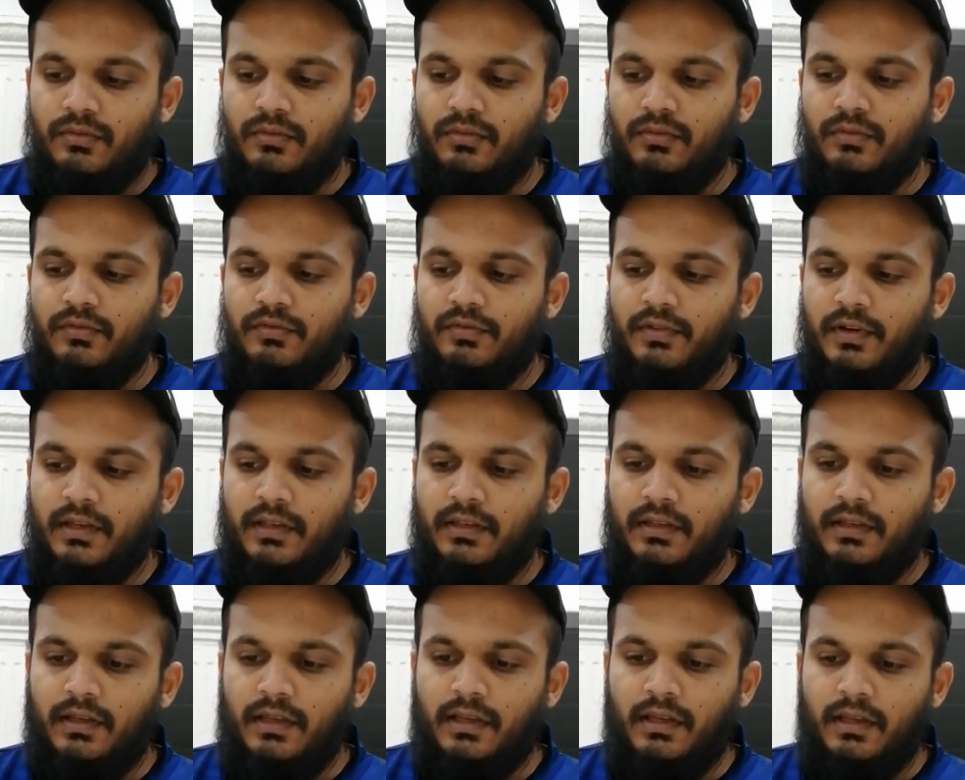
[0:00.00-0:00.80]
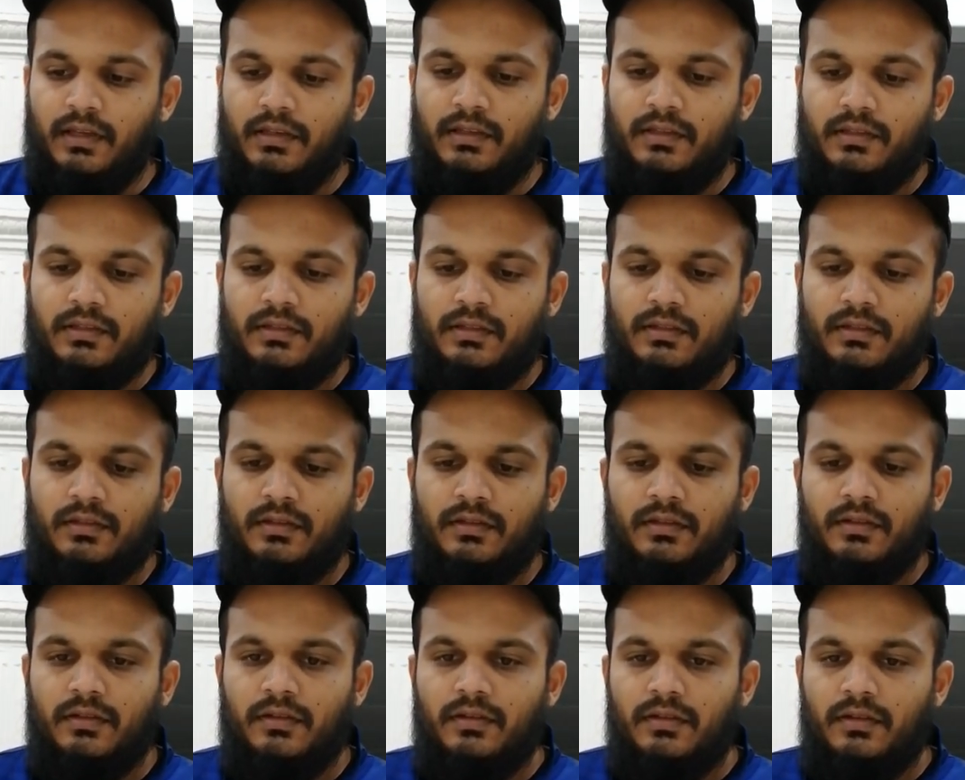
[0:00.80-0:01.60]
you find the end
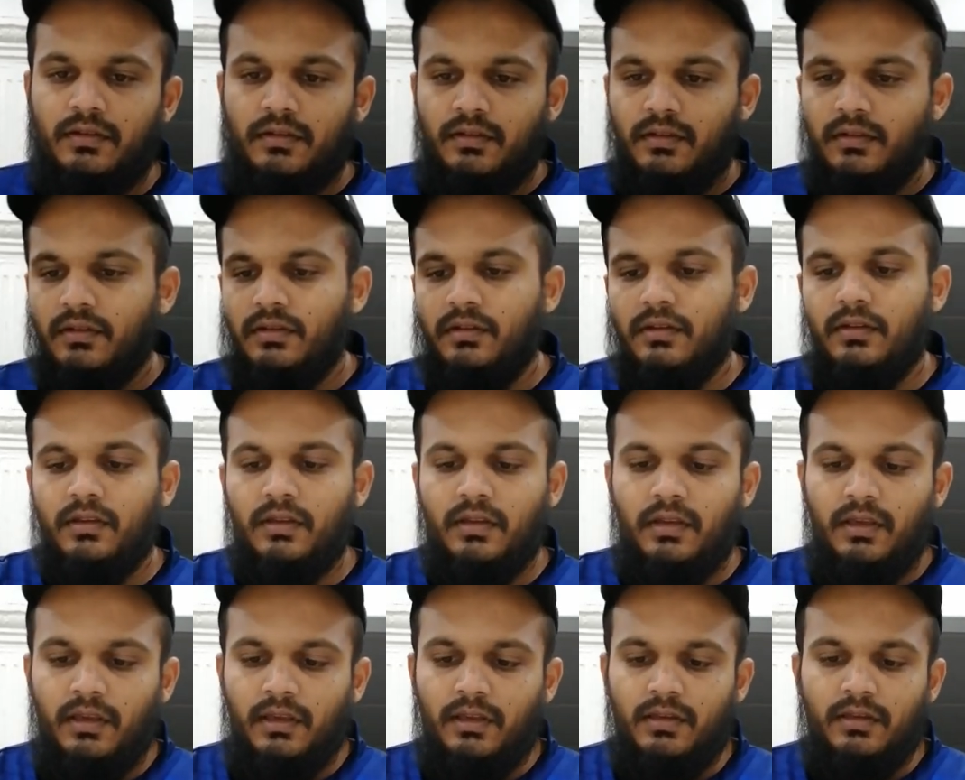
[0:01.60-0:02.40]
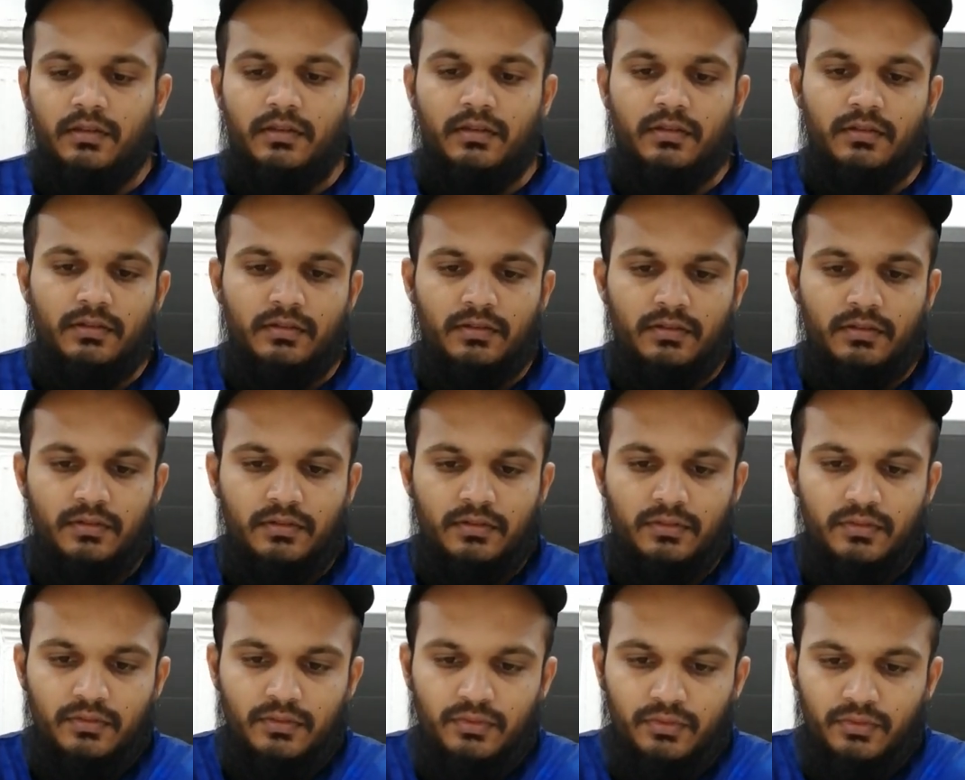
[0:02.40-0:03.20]
and
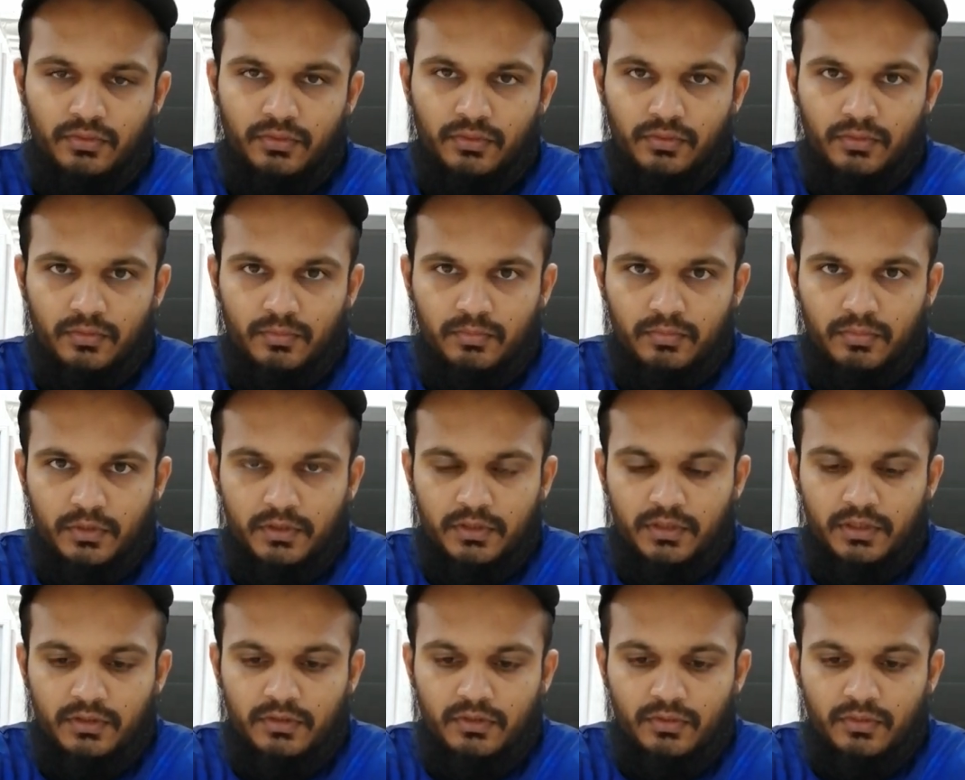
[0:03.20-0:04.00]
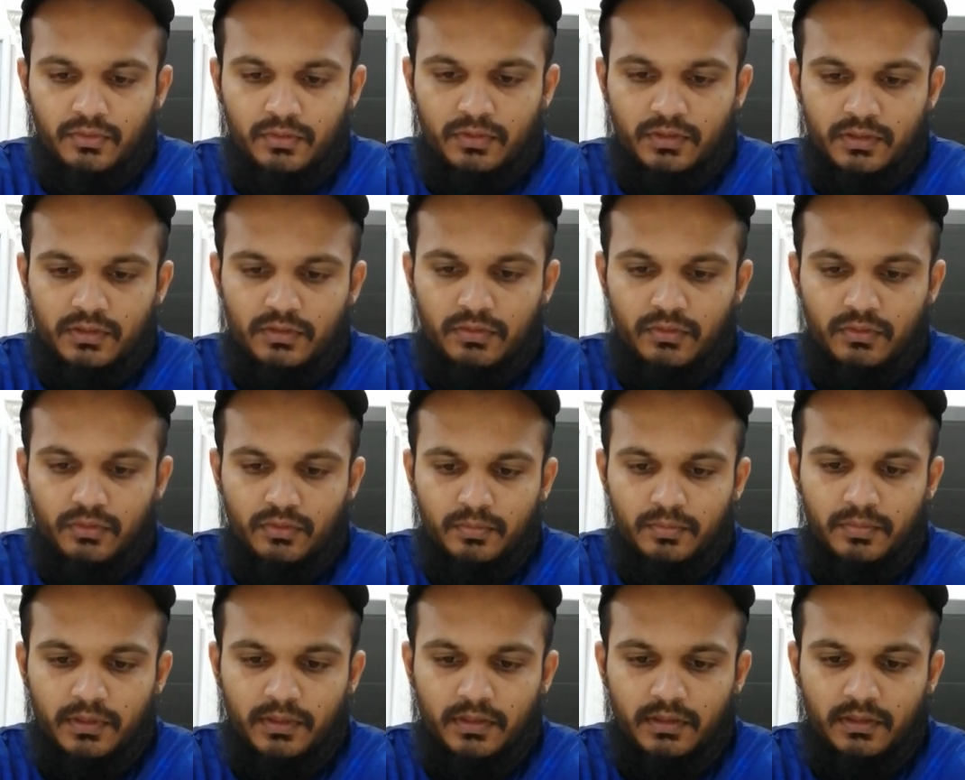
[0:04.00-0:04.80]
you put it through this
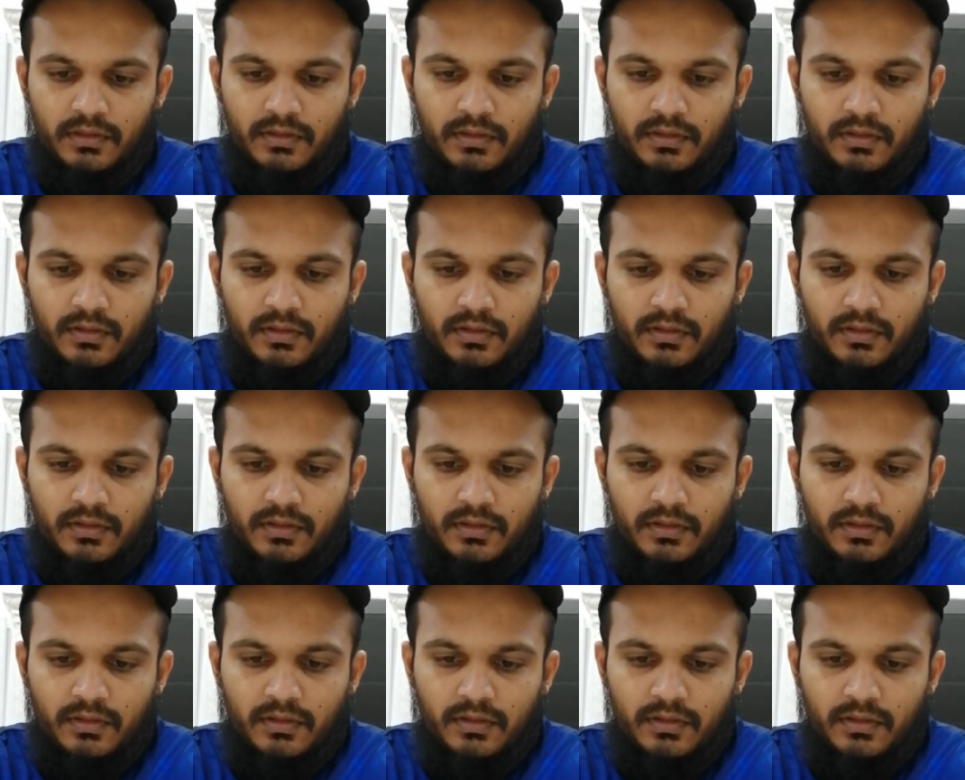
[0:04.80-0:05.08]
loop here.